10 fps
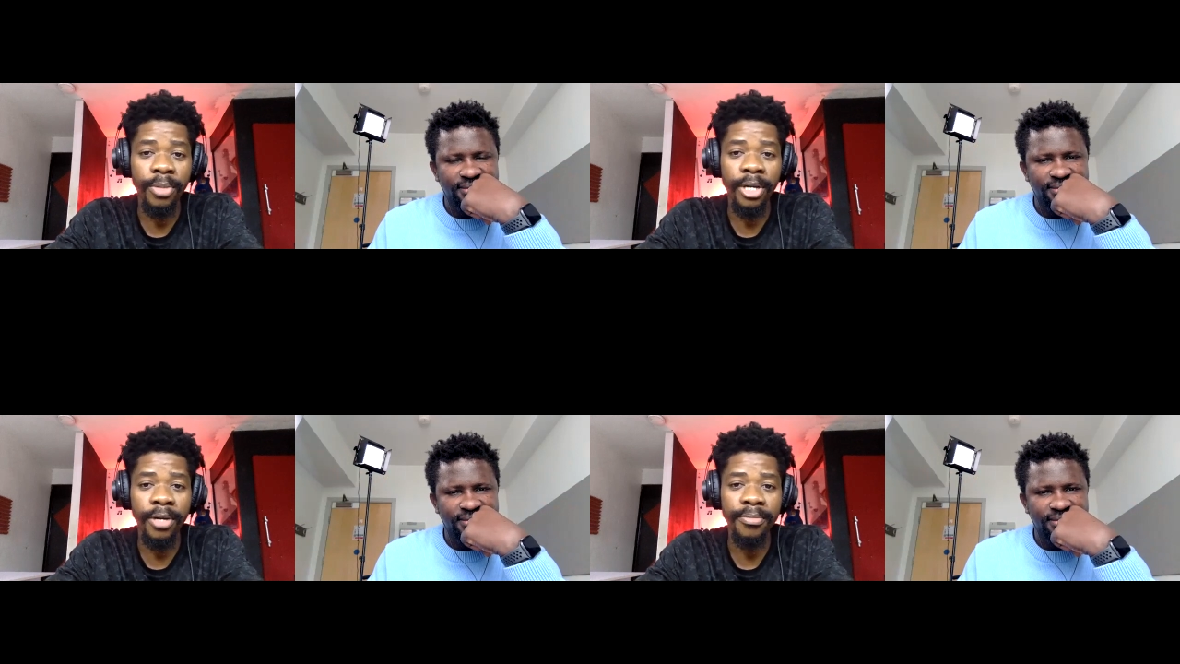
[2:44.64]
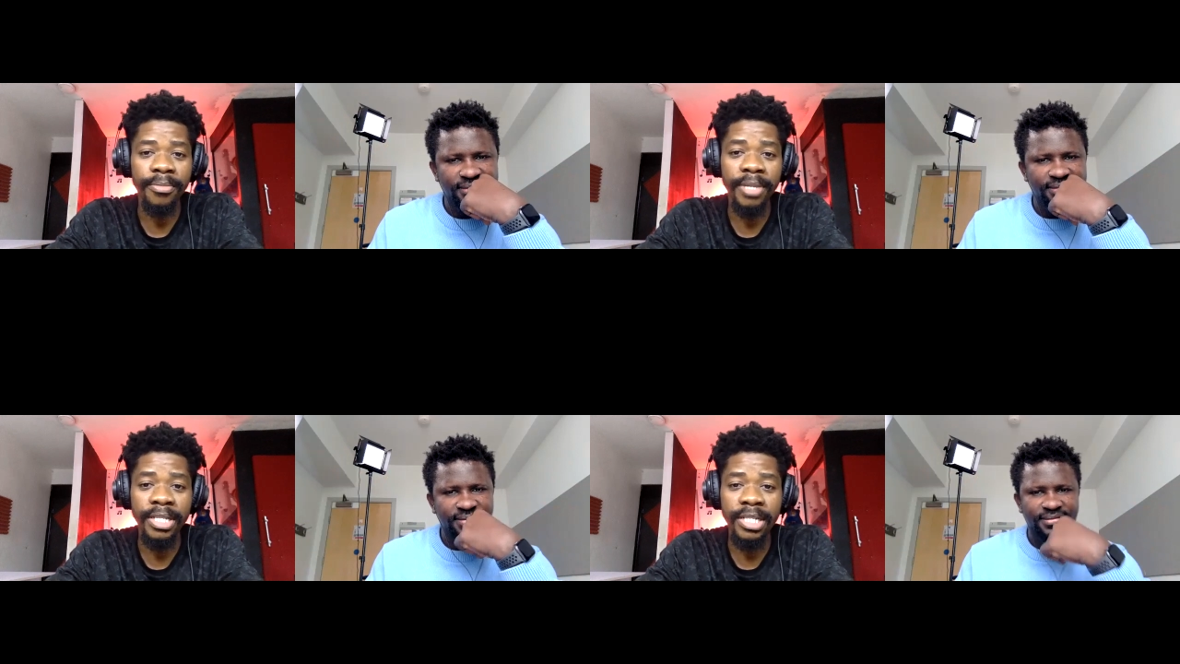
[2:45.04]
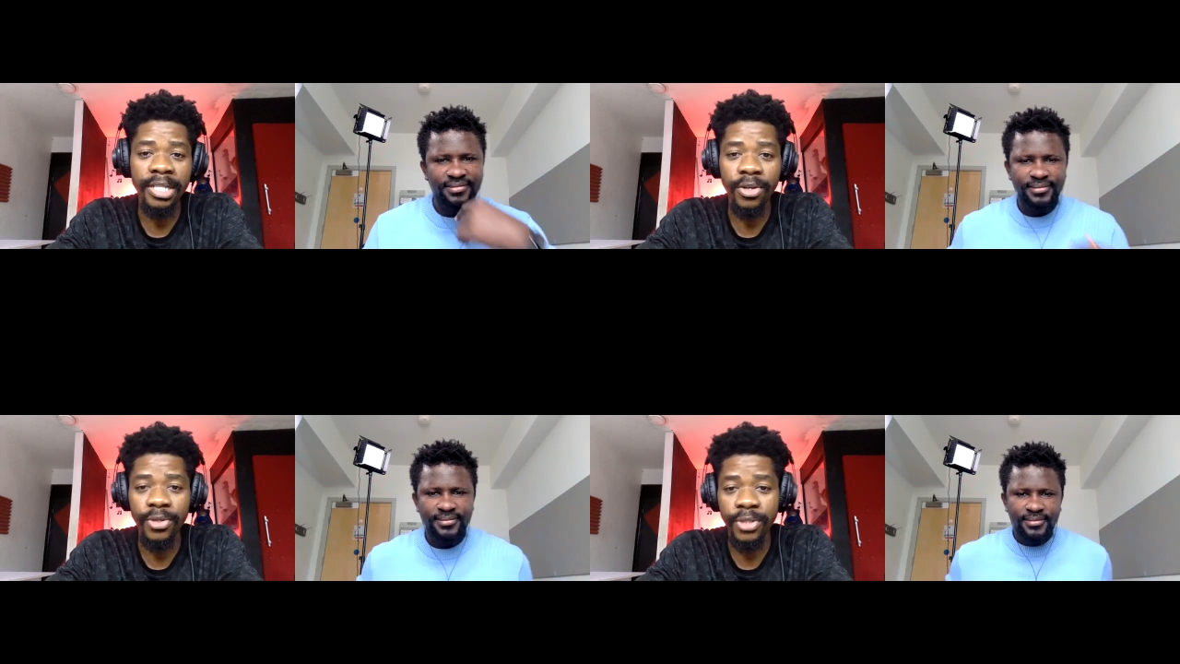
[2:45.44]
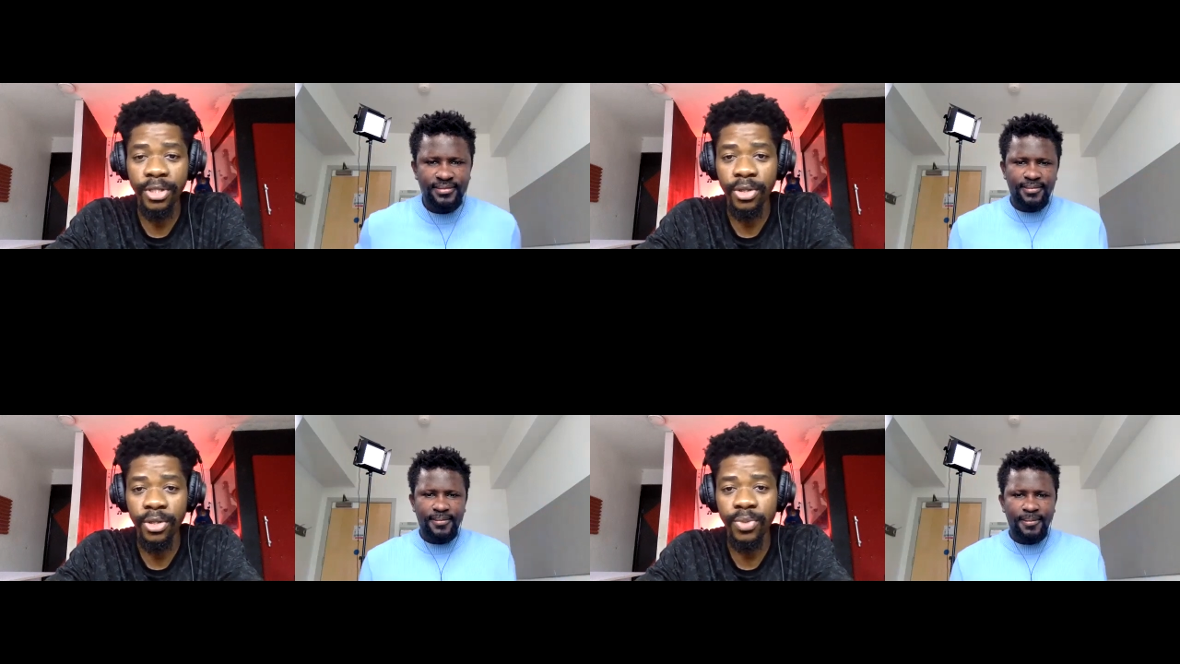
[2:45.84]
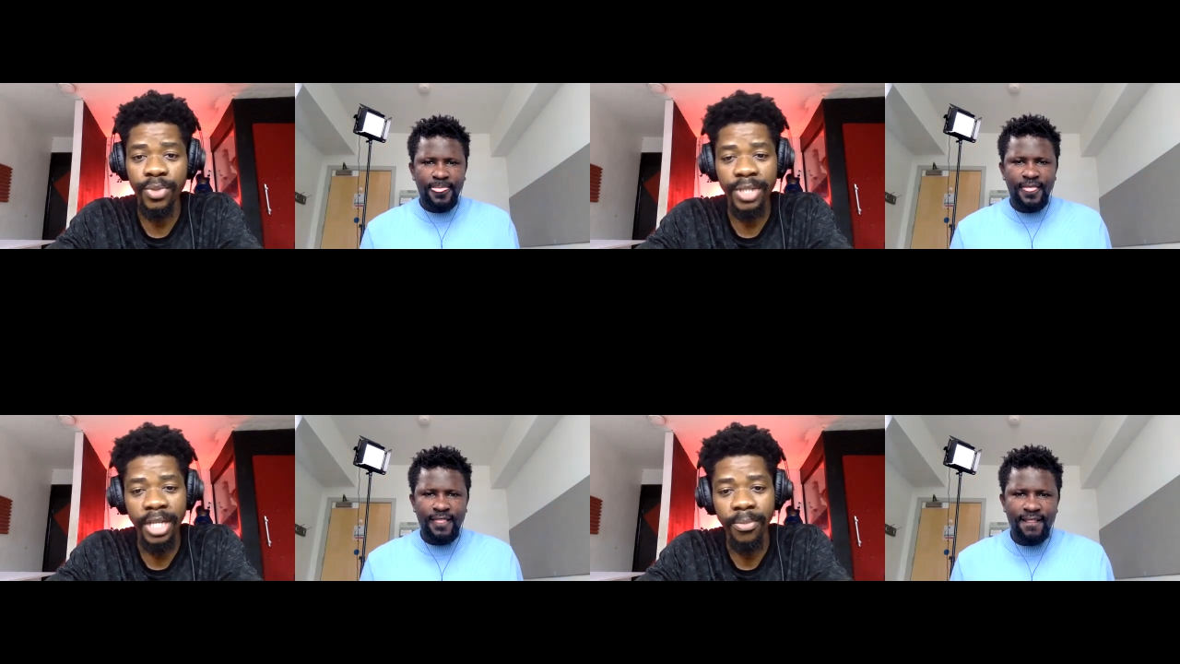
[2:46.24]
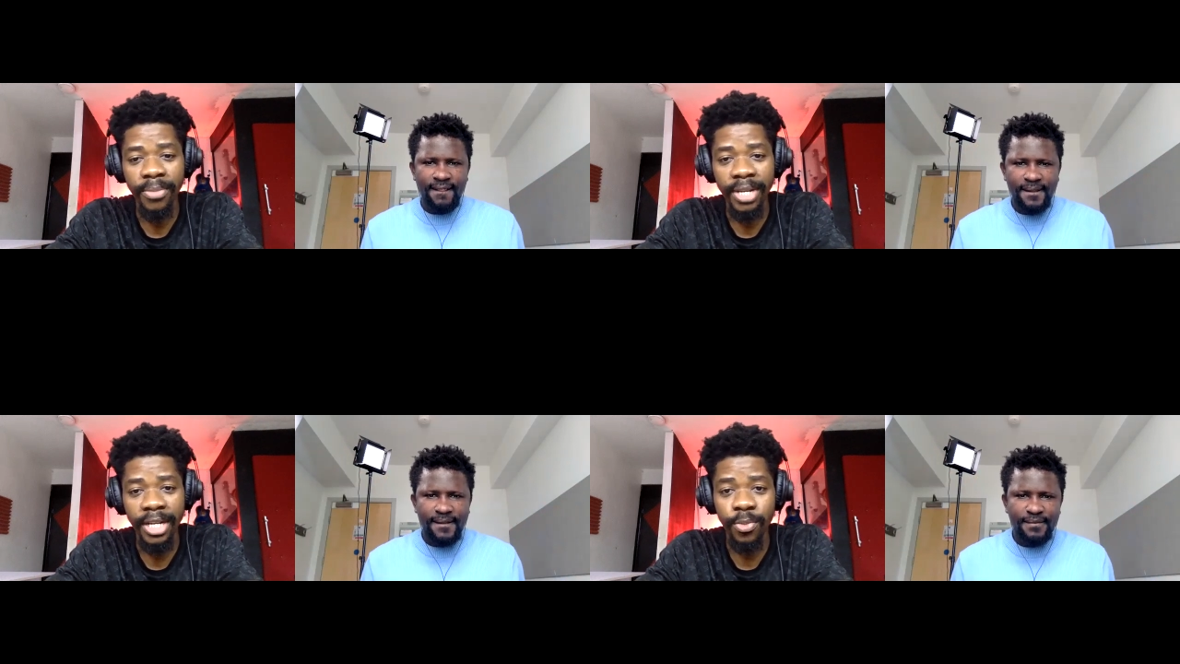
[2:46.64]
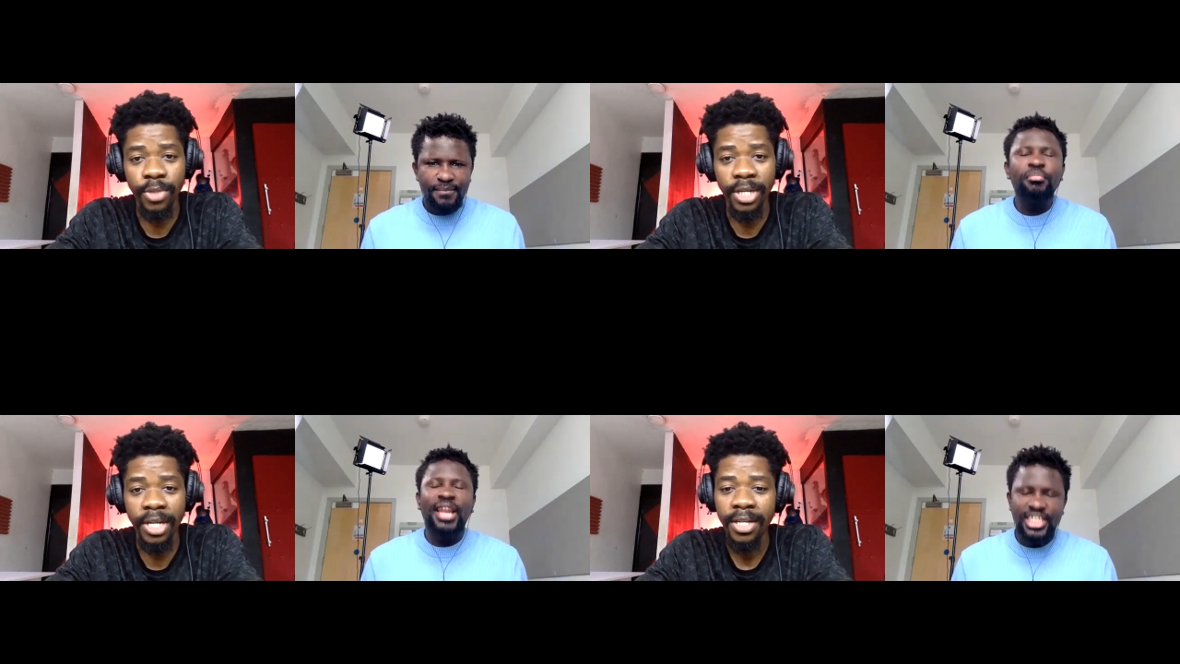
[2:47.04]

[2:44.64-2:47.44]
Speaker 1: um, Made in Lagos Deluxe with um Bella Shmurda.